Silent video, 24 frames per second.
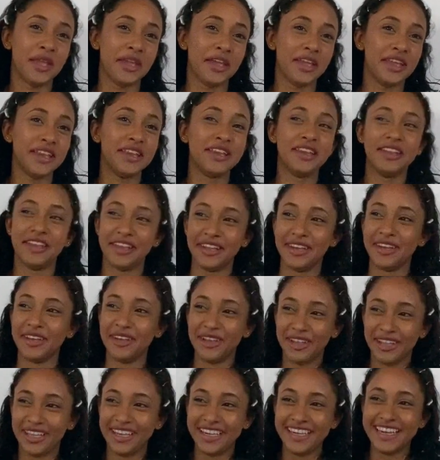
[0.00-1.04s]

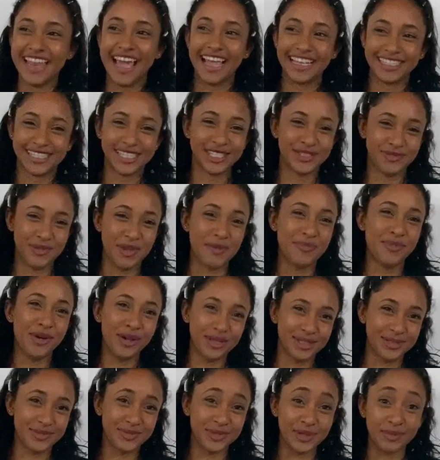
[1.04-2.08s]
in the nicest way
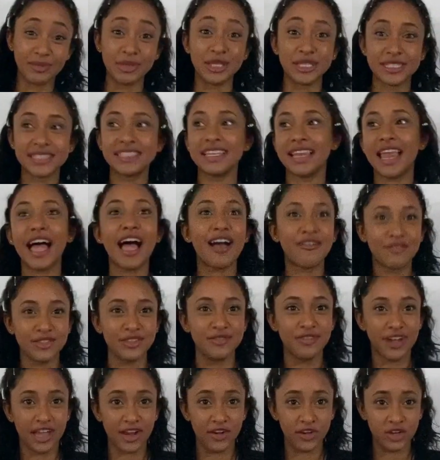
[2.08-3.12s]
possible, but you still have the
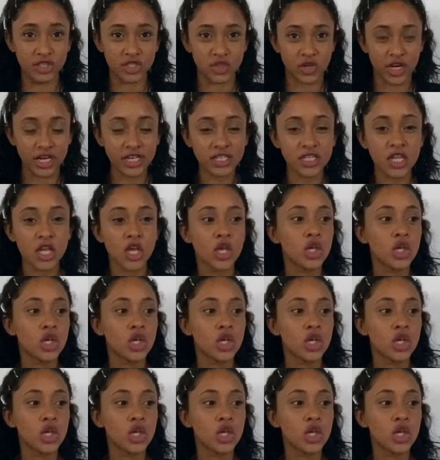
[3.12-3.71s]
virus, right?